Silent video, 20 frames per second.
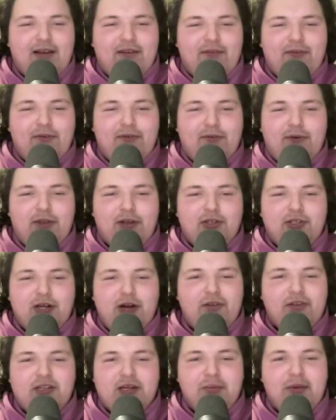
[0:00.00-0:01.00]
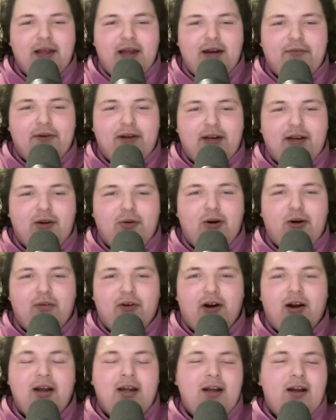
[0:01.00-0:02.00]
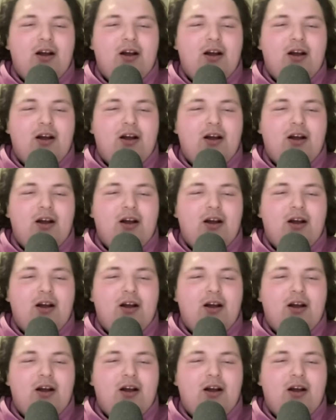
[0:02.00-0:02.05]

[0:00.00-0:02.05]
for the show. It's going to be fun to go over.